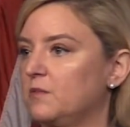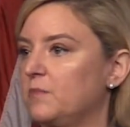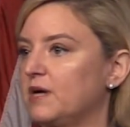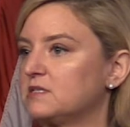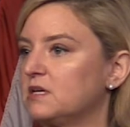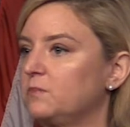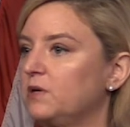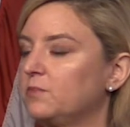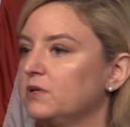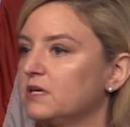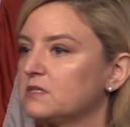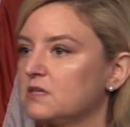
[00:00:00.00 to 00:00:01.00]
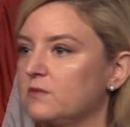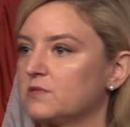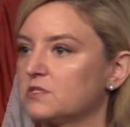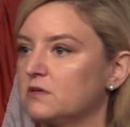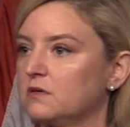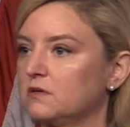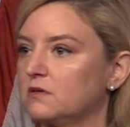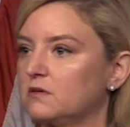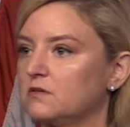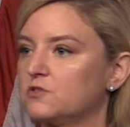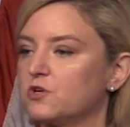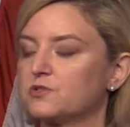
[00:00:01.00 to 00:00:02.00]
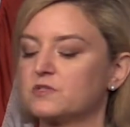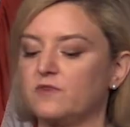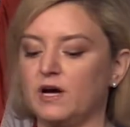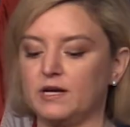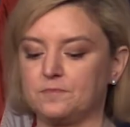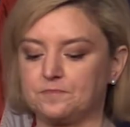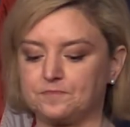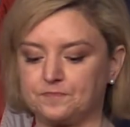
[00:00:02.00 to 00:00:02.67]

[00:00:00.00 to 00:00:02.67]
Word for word: by Tempe Police Officer Joseph Hein.